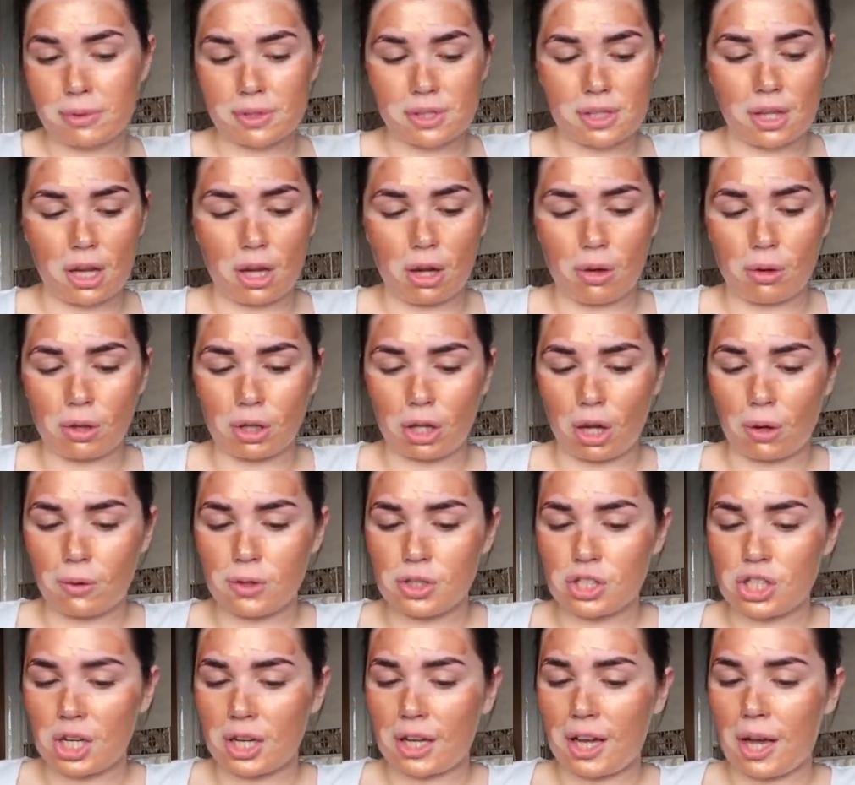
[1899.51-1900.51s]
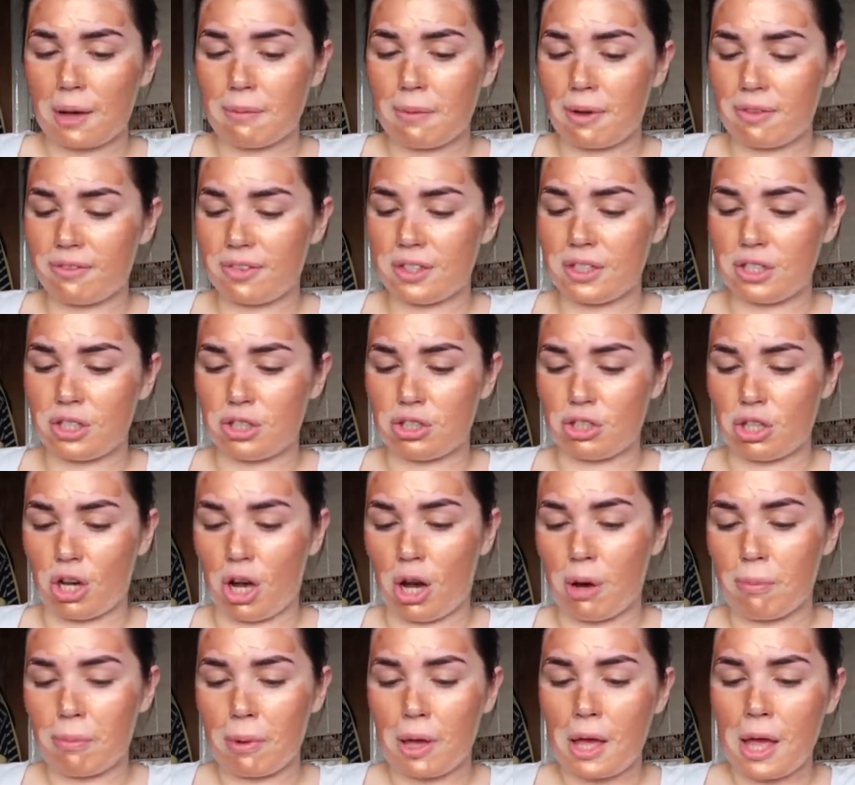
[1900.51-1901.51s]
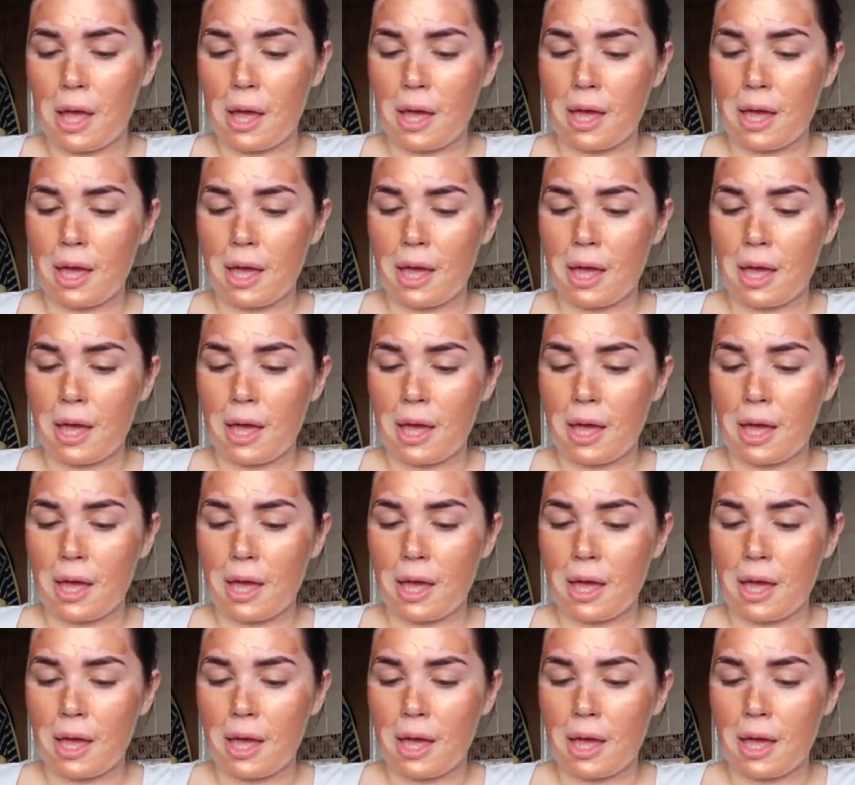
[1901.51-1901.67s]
So go and check out my vintage shop.